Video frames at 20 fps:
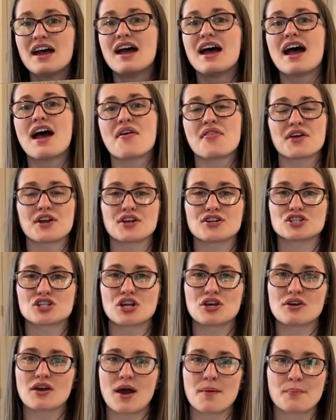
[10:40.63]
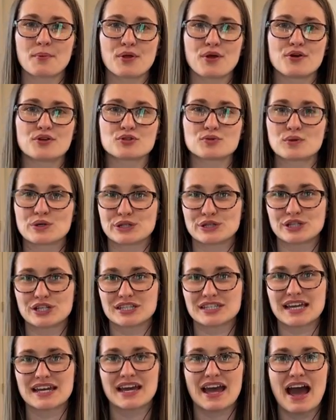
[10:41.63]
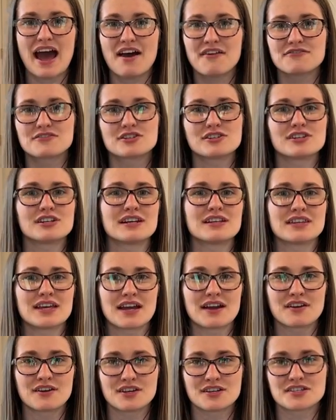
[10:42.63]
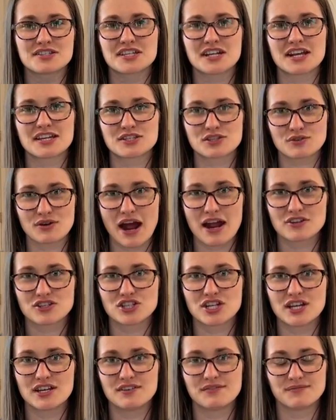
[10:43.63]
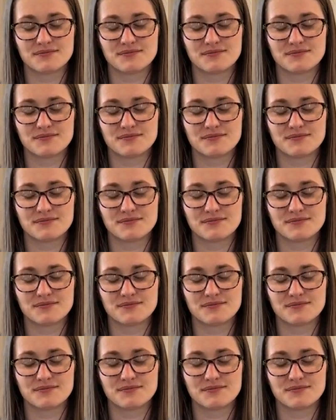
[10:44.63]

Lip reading: and then I'll show you up close what it looks like after in the areas that I scratched it.